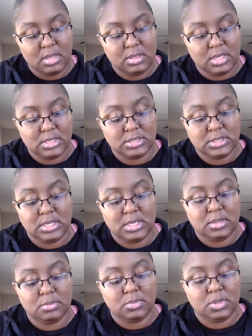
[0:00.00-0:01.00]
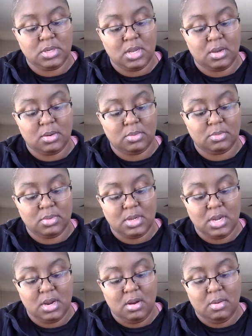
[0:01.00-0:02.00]
They seem,
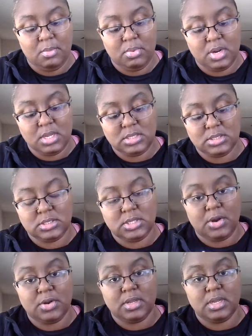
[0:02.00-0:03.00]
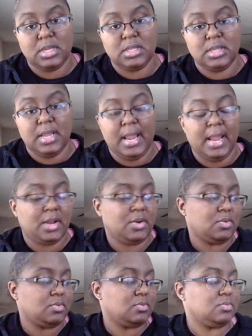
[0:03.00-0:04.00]
pretty sturdy in the
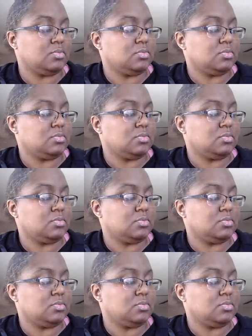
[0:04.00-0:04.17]
handle.